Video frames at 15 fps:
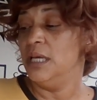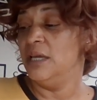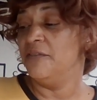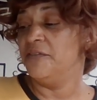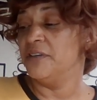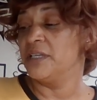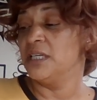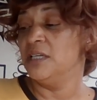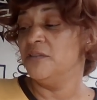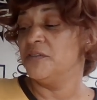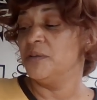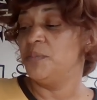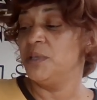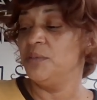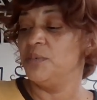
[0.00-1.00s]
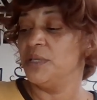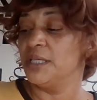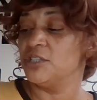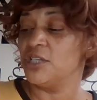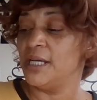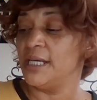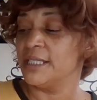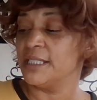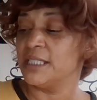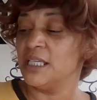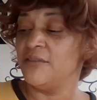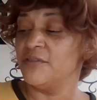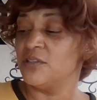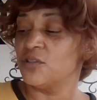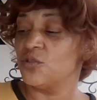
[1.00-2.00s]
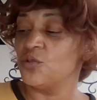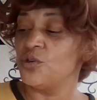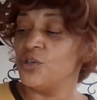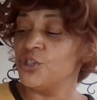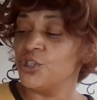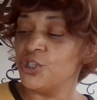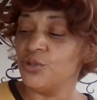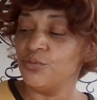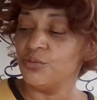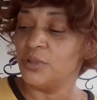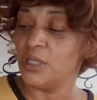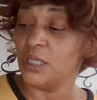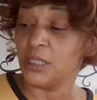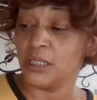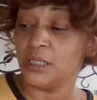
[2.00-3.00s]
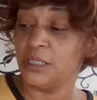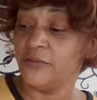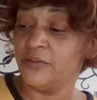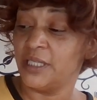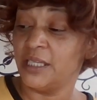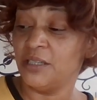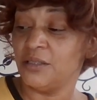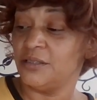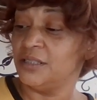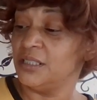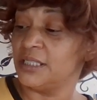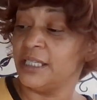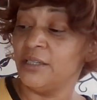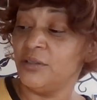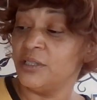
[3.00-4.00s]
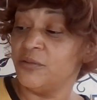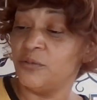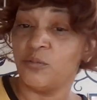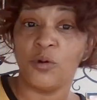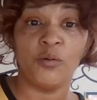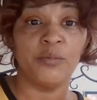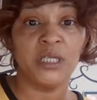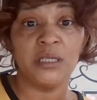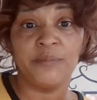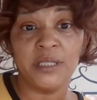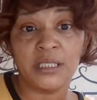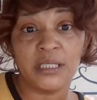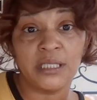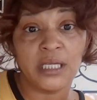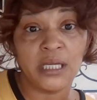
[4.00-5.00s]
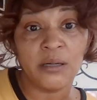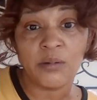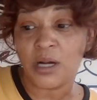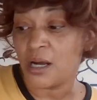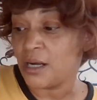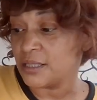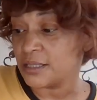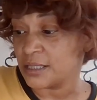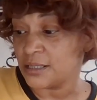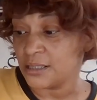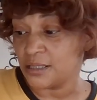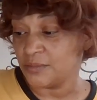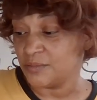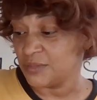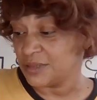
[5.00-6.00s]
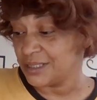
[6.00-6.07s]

and forgive the people that tried to seven the sword you. I can't even they look, they don't even want me to pick the damn cards up.